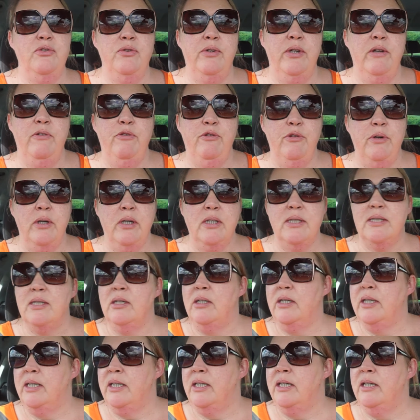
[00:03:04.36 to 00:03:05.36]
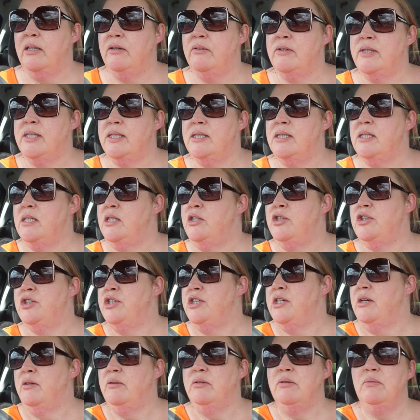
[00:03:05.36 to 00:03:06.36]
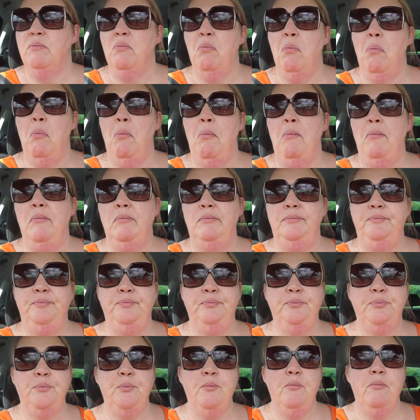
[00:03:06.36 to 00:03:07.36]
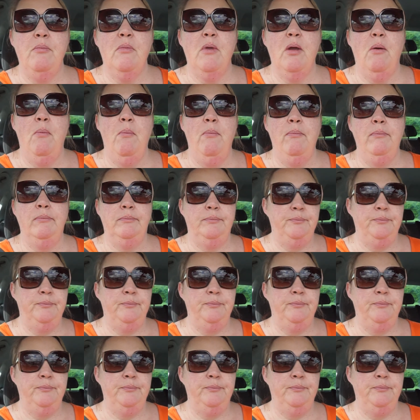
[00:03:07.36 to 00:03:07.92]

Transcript: really funny because all I can hear is the teacher shouting. Electric Ireland.